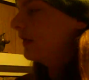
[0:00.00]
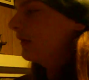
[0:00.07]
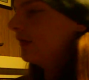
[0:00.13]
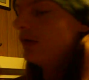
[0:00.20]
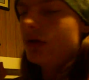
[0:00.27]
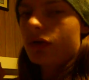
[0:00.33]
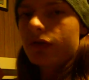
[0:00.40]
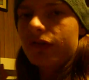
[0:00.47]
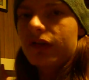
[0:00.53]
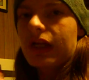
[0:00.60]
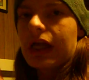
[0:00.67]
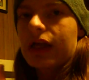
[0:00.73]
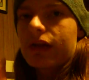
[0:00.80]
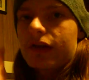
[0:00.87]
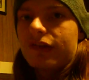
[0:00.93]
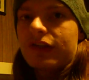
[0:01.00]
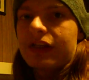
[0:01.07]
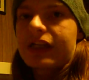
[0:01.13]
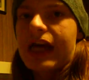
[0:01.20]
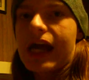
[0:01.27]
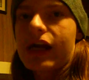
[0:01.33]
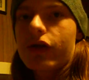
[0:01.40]
You're seeing this
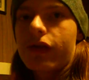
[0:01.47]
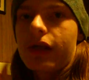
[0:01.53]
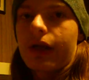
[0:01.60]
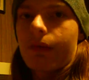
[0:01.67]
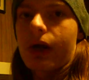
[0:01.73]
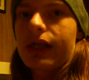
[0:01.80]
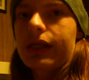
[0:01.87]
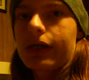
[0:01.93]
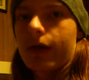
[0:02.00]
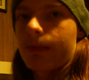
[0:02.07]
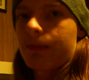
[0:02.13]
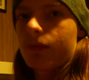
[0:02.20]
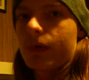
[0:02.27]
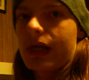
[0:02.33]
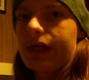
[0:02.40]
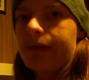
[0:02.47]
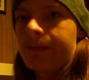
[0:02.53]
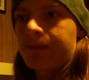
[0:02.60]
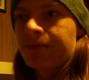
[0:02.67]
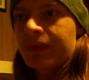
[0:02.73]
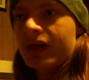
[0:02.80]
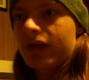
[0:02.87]
entire thing right here. Ready?
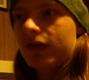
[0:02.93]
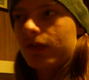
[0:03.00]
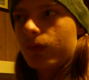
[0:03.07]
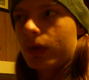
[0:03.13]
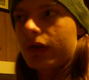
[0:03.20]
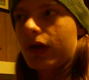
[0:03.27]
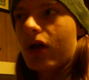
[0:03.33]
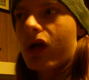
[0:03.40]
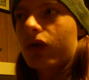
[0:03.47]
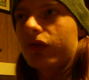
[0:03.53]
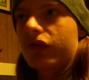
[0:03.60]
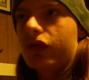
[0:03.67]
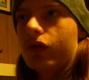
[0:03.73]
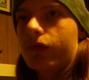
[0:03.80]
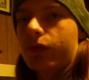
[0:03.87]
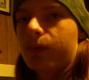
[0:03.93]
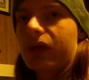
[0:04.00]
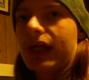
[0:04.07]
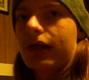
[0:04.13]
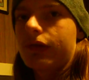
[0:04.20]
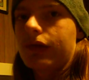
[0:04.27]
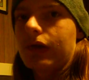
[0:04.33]
This is what the goggles do for
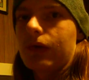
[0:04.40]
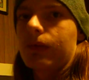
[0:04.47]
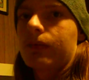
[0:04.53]
player 2.